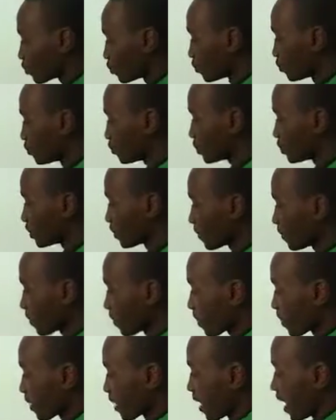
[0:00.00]
to put.
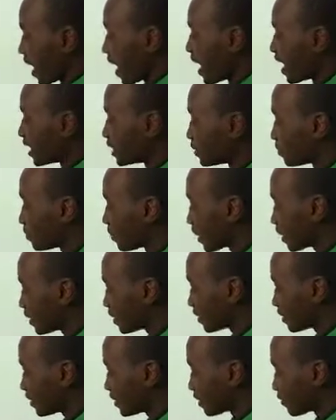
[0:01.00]
At
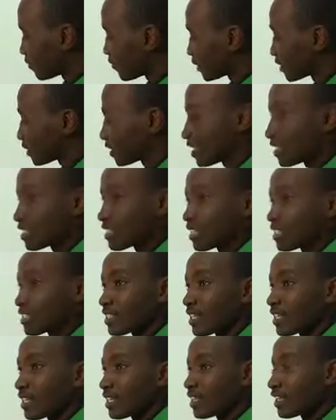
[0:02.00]
planting, the
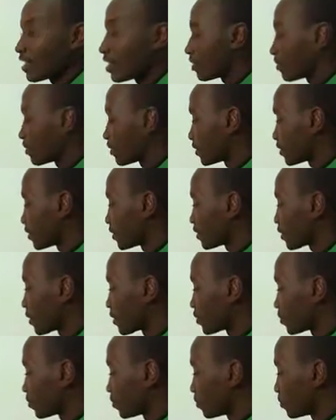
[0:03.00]
fertilizers are there, the
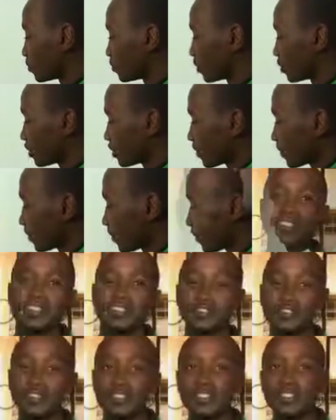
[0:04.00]
fertilizers to put.
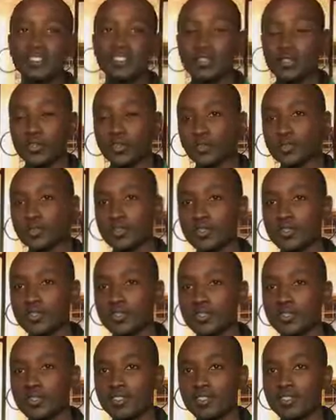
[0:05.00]
Different crops,
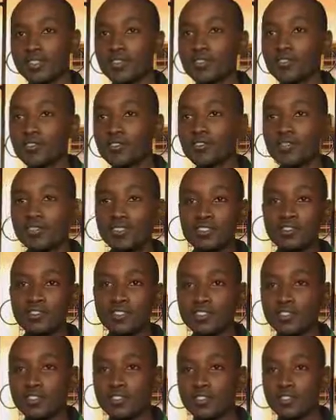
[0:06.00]
growing of
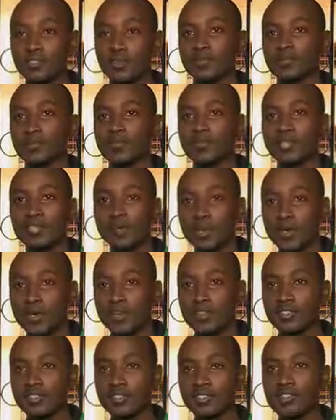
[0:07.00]
different crops
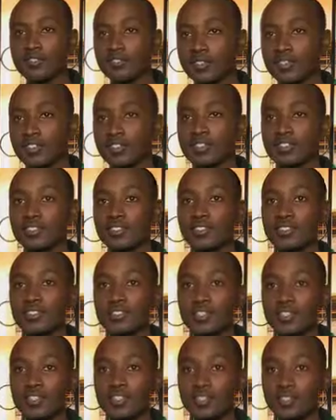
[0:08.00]
requires different
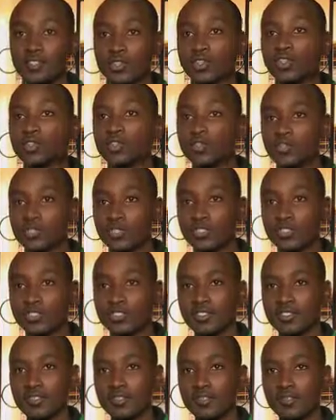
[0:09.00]
soil
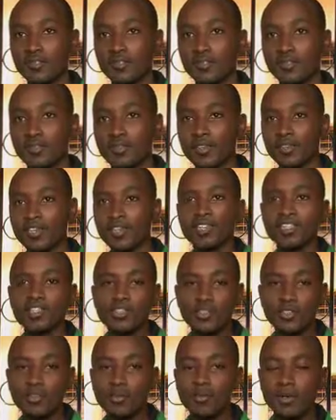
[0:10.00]
nutrients.
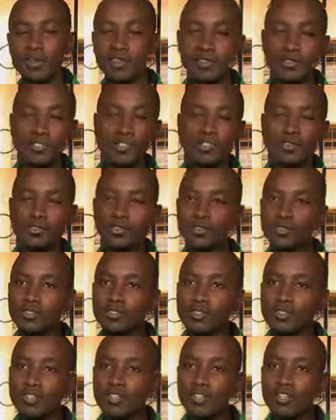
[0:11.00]
Each crop has its own
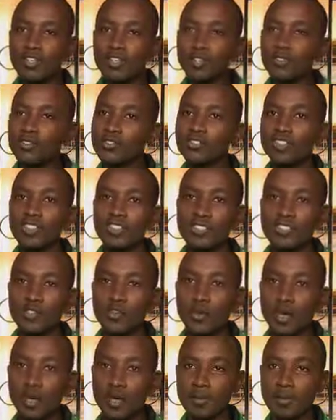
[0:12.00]
nutrient
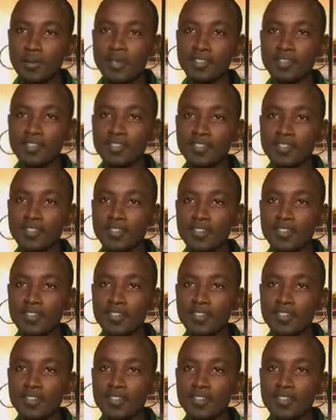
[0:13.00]
requirements.